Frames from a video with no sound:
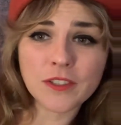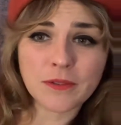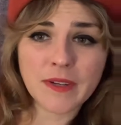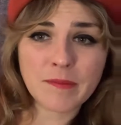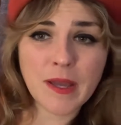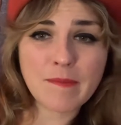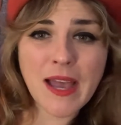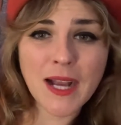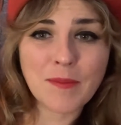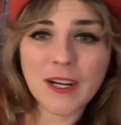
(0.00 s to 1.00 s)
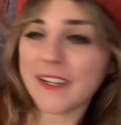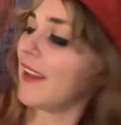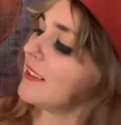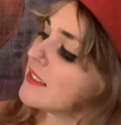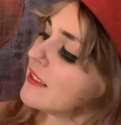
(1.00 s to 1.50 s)
are written by
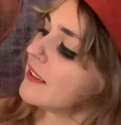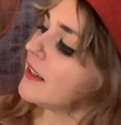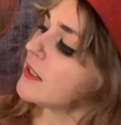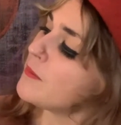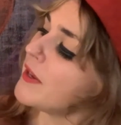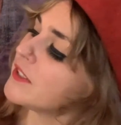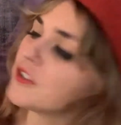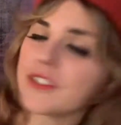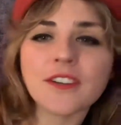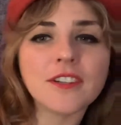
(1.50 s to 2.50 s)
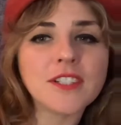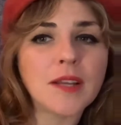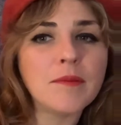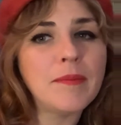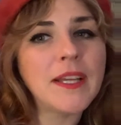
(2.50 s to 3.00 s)
Barnett, and the pictures are
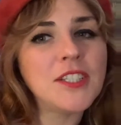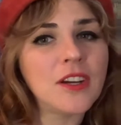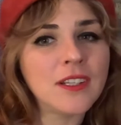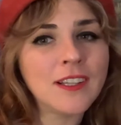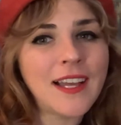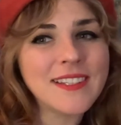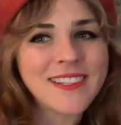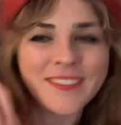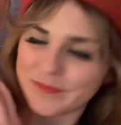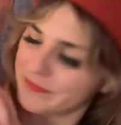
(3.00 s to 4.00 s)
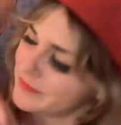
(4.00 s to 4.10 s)
done by Jon Klassen.